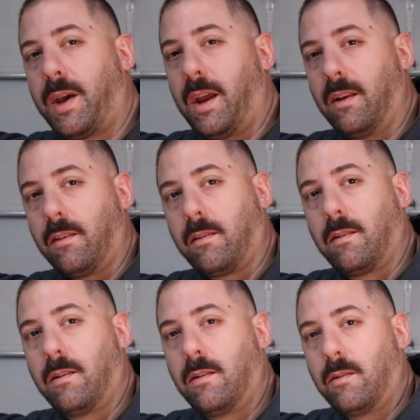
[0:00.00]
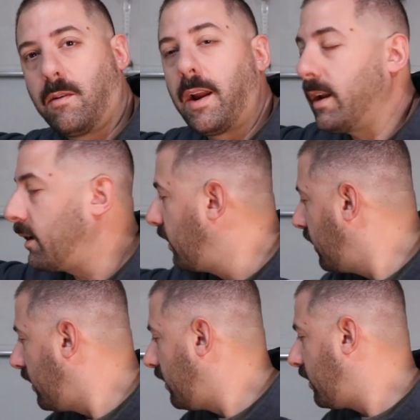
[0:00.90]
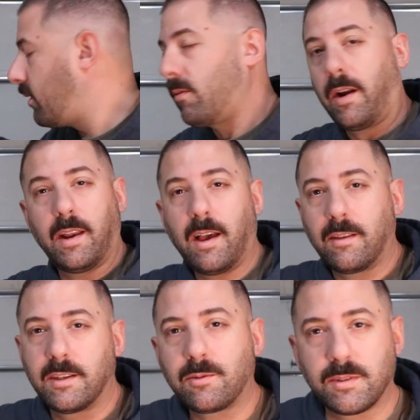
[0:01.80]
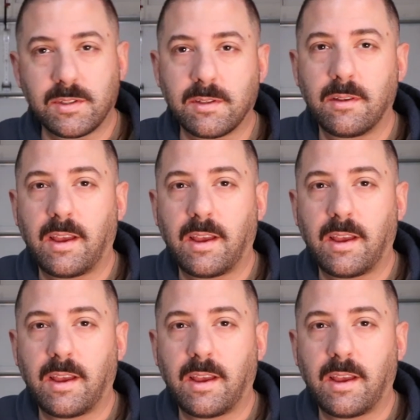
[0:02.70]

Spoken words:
pans, right? Right now, this one's